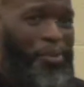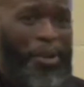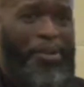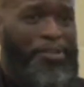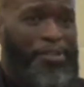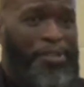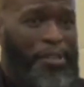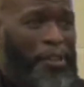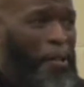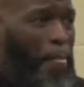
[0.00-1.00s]
anywhere else.
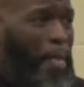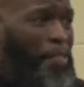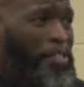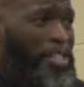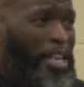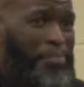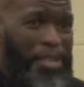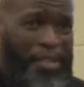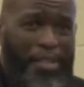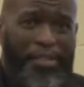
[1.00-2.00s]
Had the same
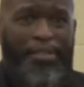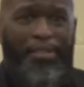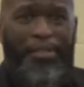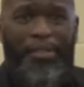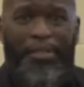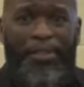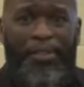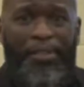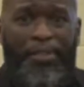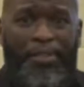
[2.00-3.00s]
needs,
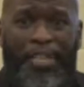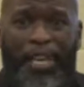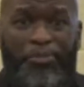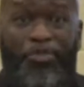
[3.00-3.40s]
the same